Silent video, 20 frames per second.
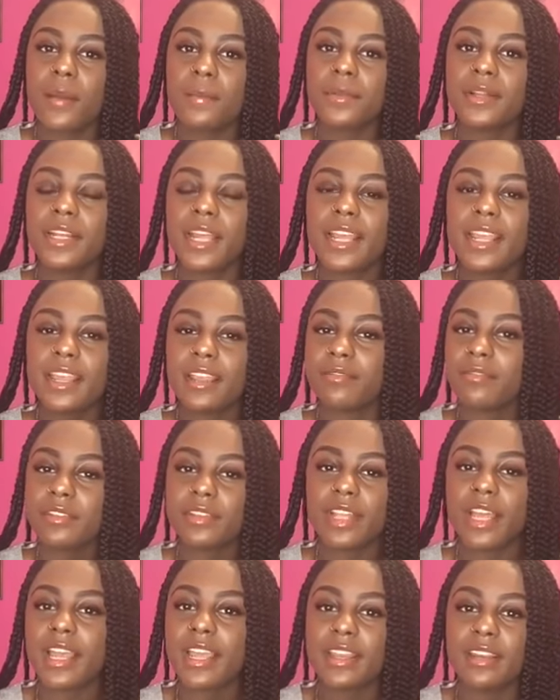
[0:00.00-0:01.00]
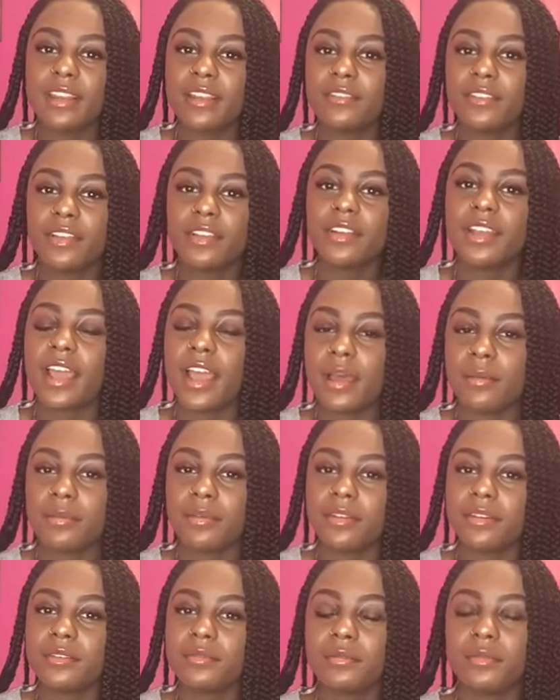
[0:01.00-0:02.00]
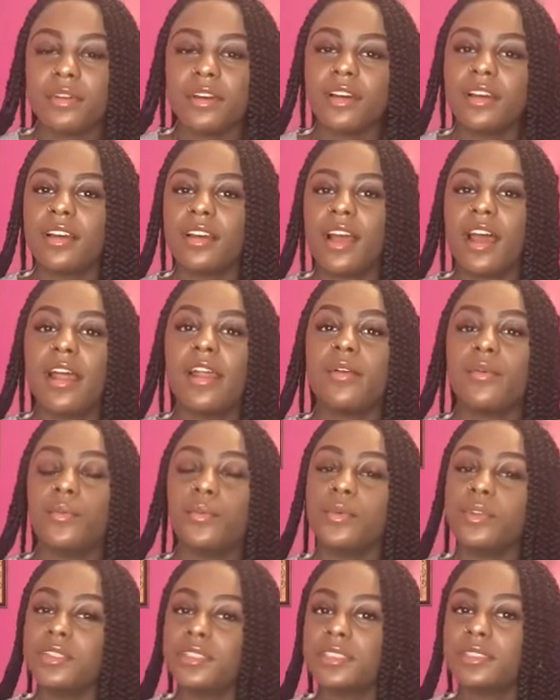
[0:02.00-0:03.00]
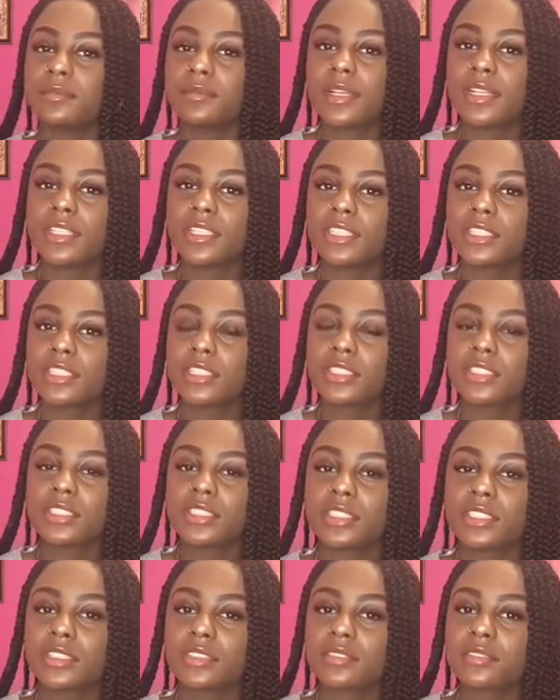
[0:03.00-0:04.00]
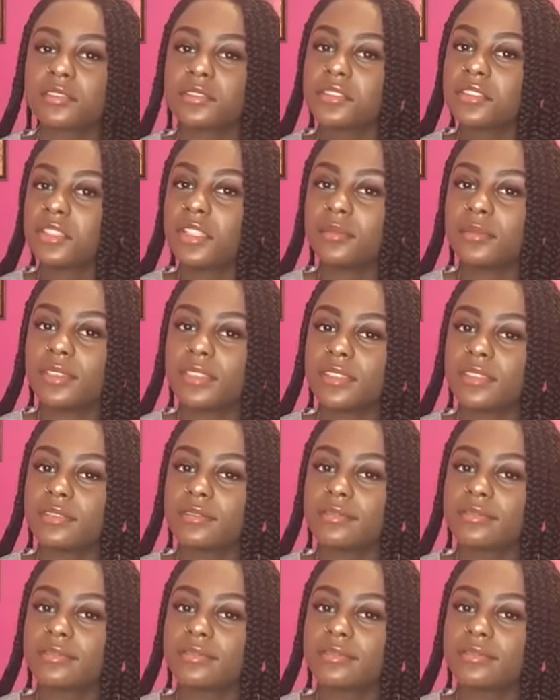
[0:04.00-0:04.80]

but that ain't that ain't ever gonna happen. But I would smash. You know what